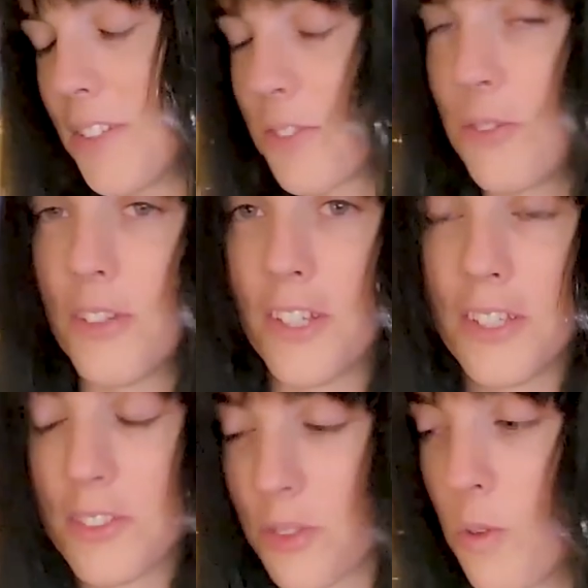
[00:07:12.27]
this quality.
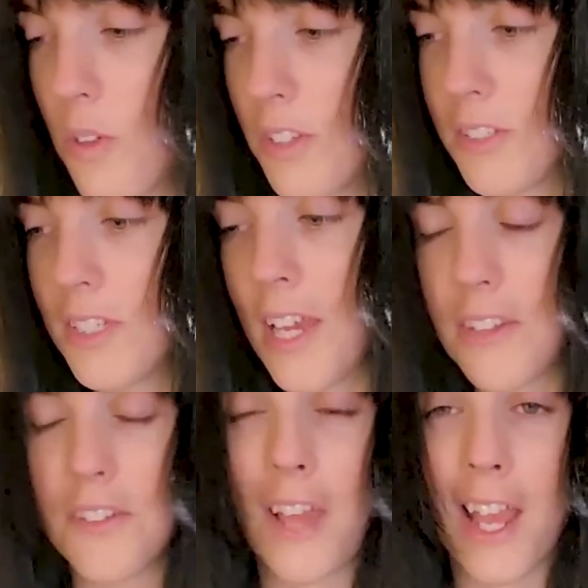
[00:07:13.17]
This is quality
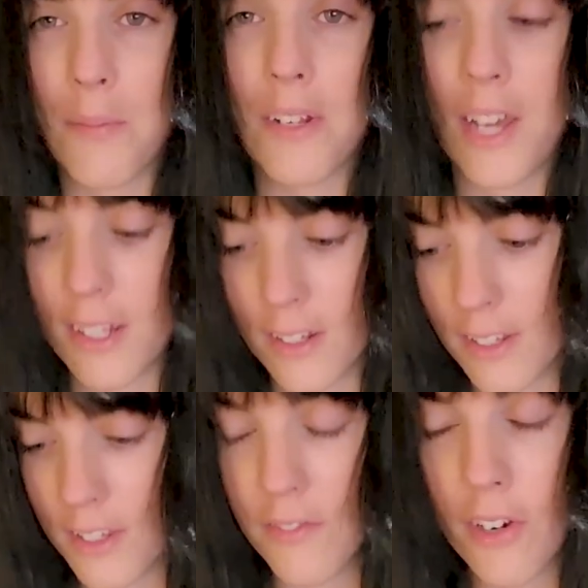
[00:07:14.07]
entertainment at
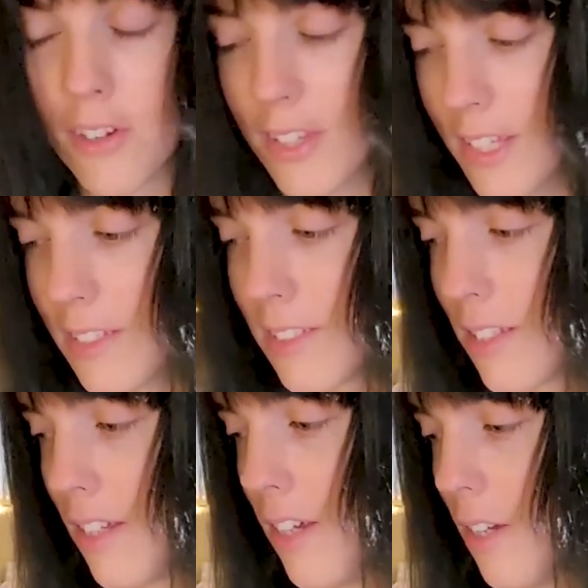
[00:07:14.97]
the very least.
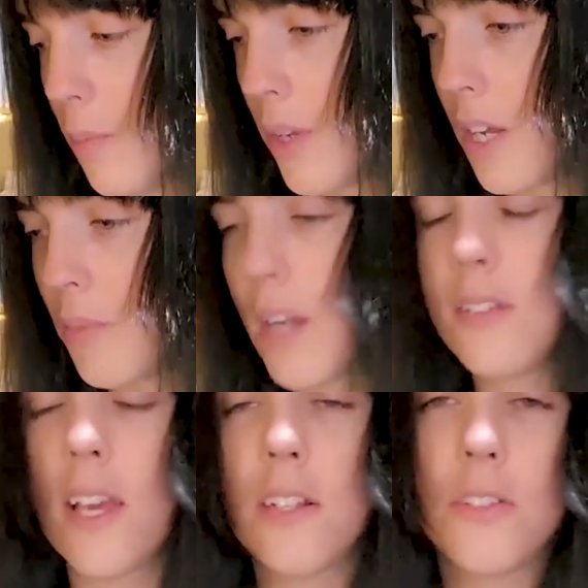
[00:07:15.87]
But I
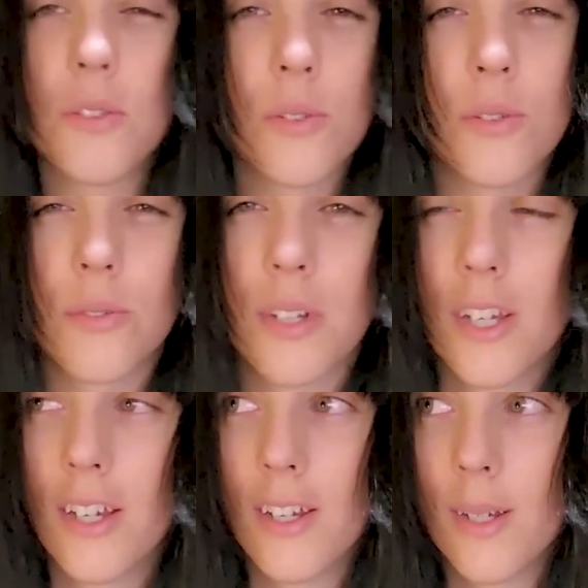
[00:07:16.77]
tend to
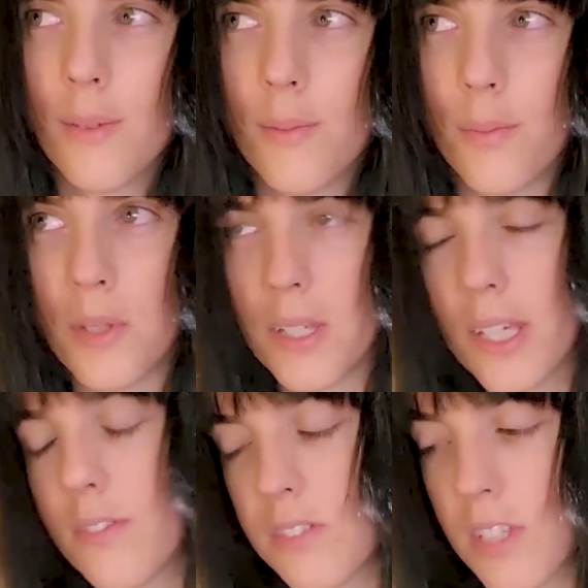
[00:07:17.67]

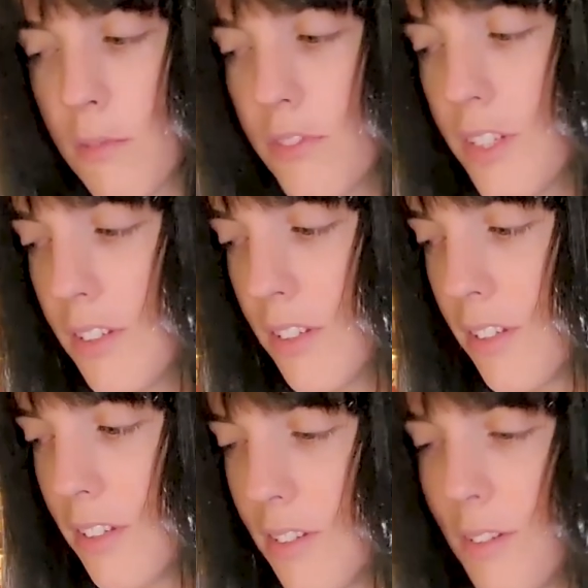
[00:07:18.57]
believe some of it.
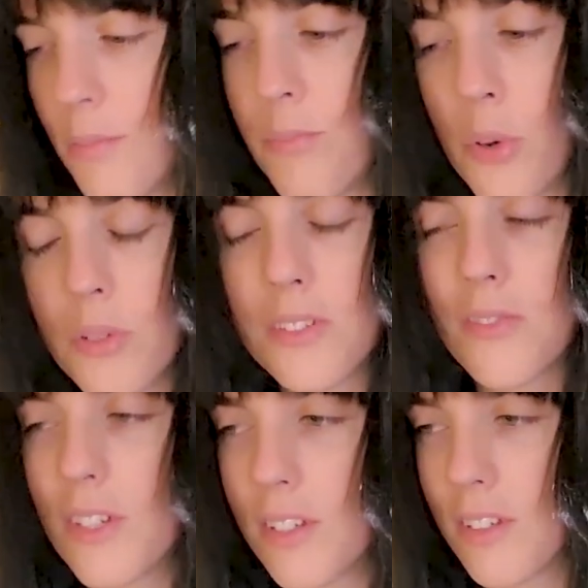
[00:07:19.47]
Most
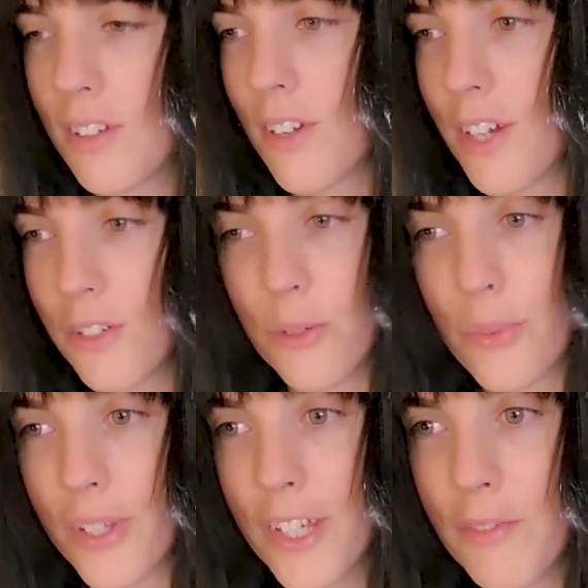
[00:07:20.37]
of it I don't
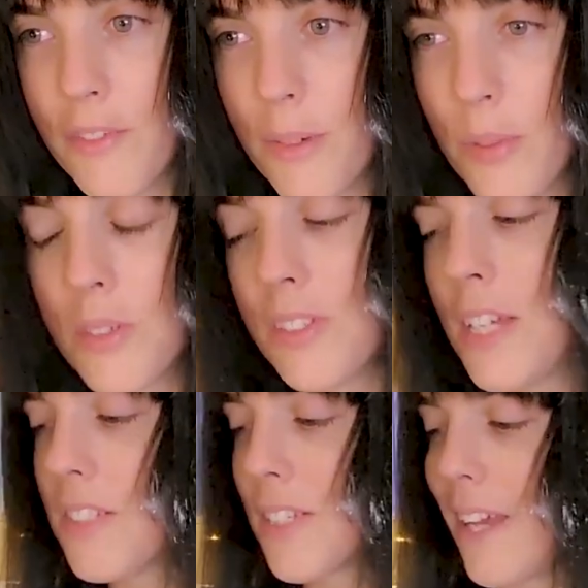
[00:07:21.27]
believe, because they
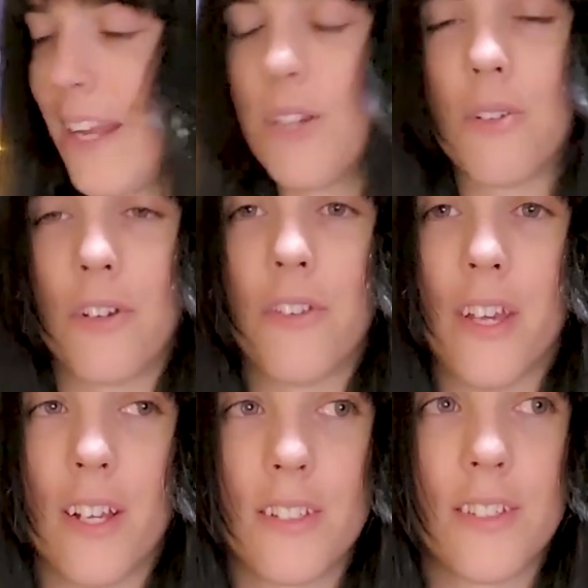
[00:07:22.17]
just get anyone on
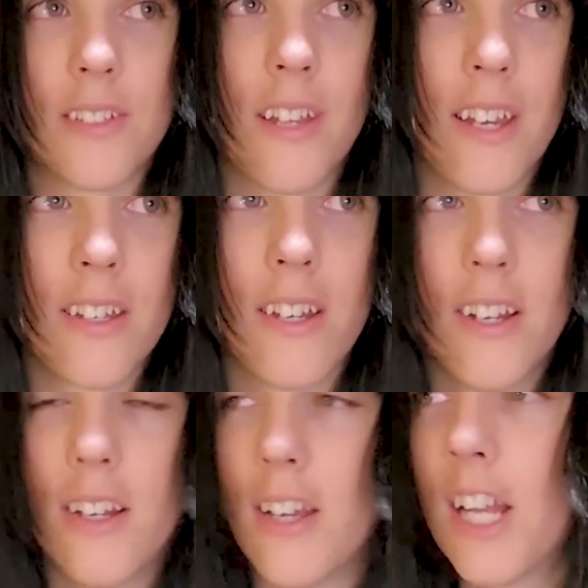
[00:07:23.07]
there. It's just like
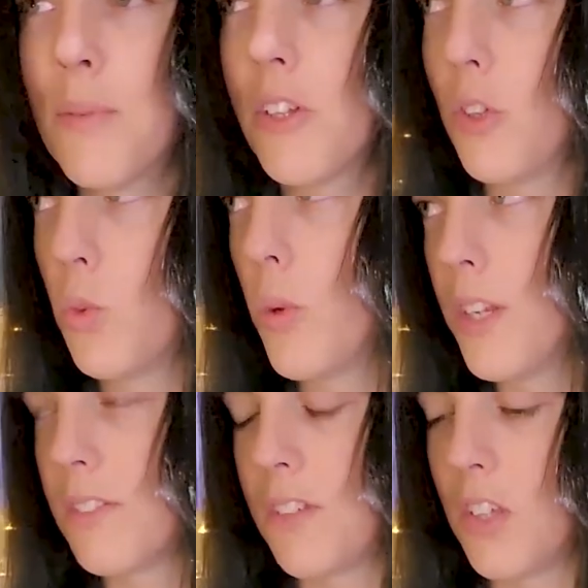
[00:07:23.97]
anybody who
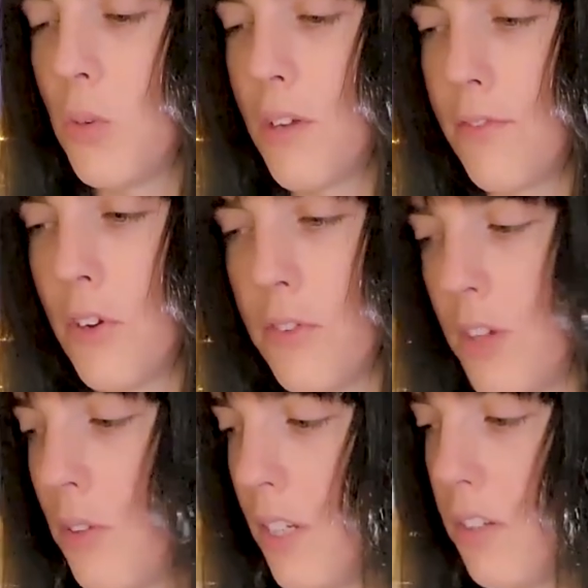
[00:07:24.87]
witnessed a UFO,
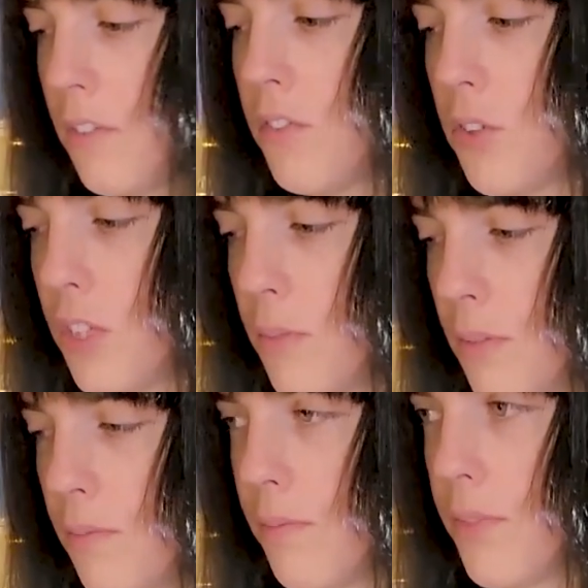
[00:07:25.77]
they'll interview them
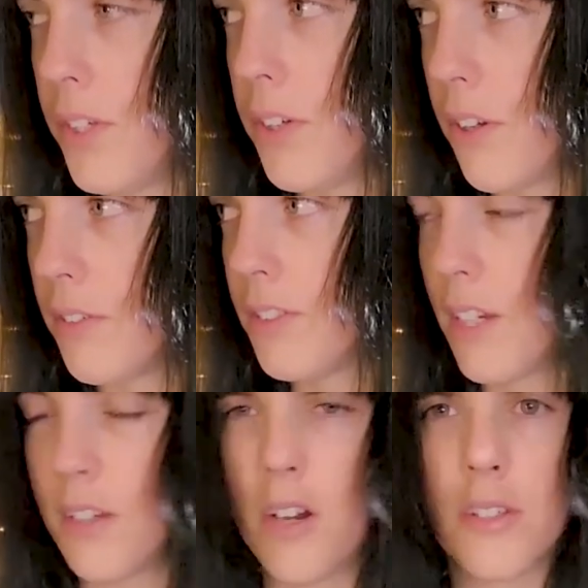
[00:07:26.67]
and, you know,
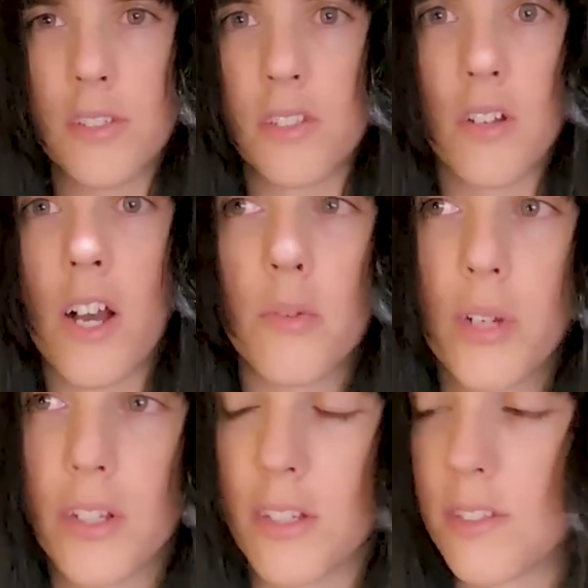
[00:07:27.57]
say, oh, this is an
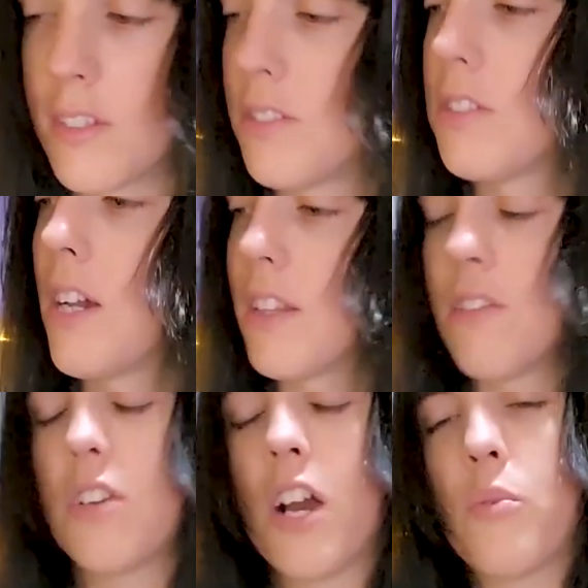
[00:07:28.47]
eyewitness. And it's just like,
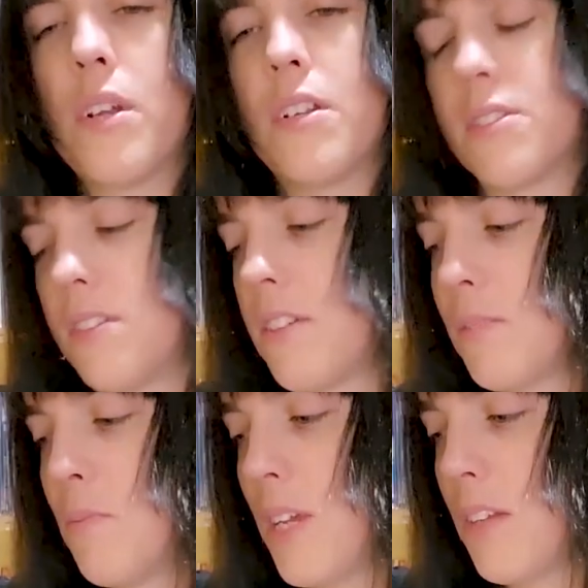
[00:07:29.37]
they're an eyewitness. It
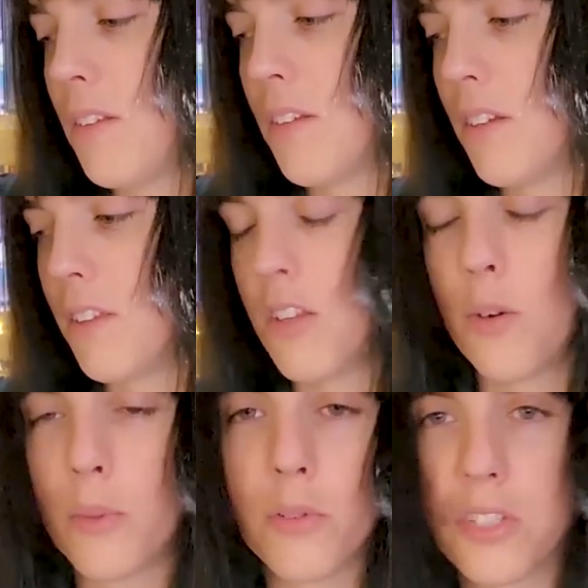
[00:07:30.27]
doesn't mean they're
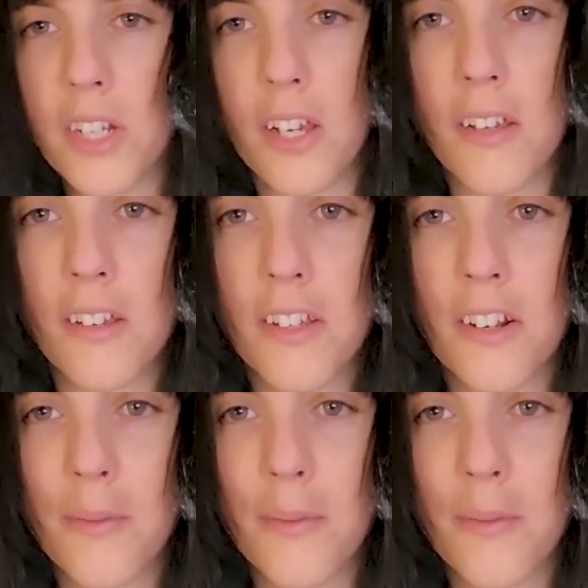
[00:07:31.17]
not bullshitting. You know what